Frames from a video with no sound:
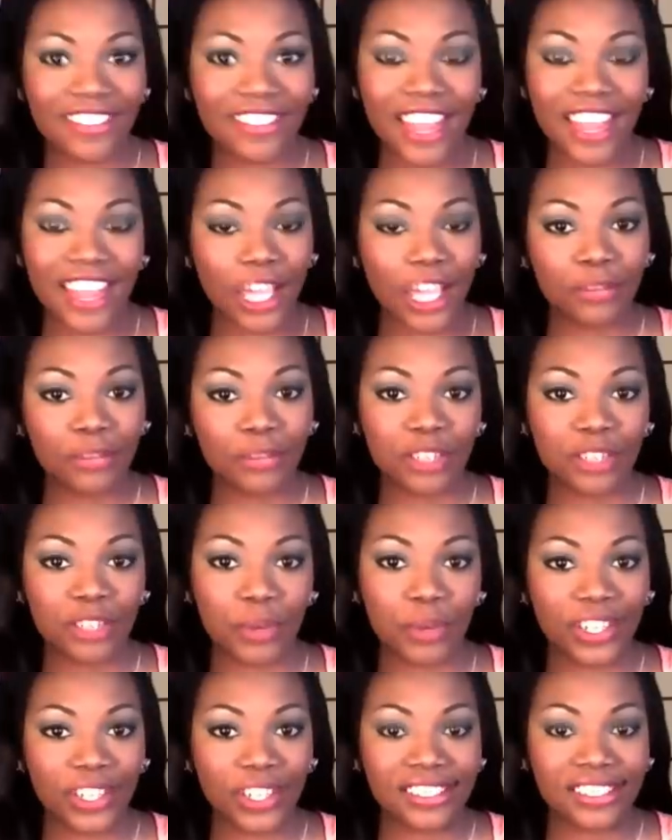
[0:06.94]
the look that I'm
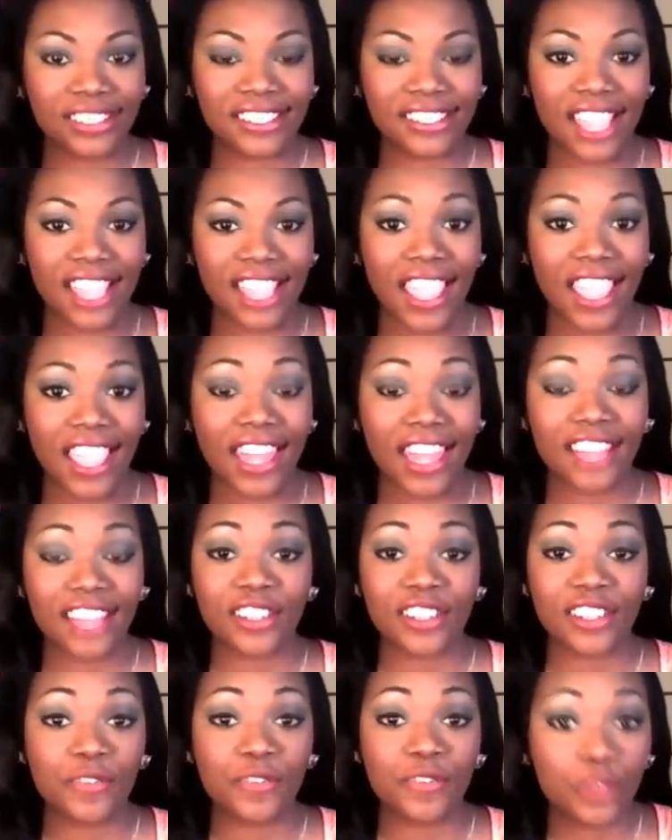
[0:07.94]
sporting today, and
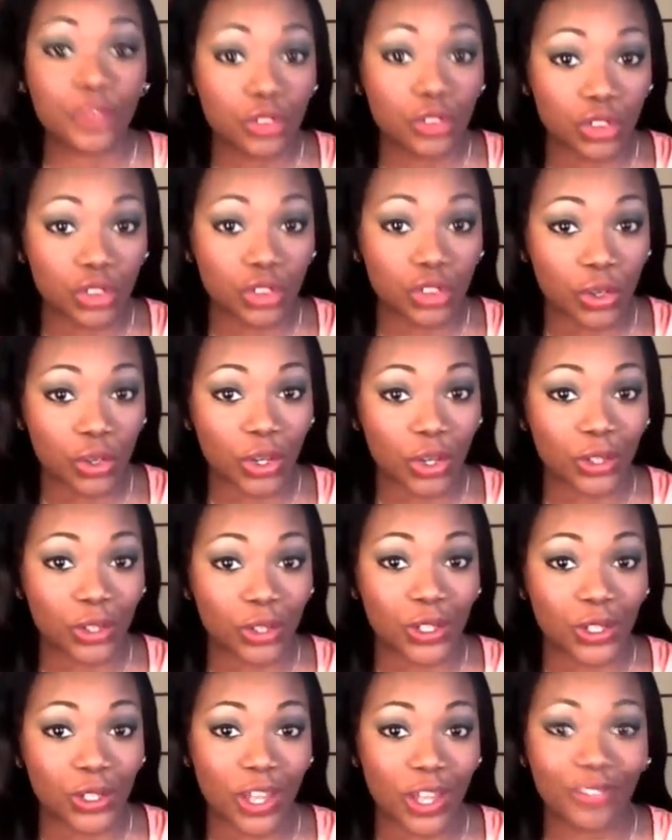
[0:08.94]
I did a full tutorial.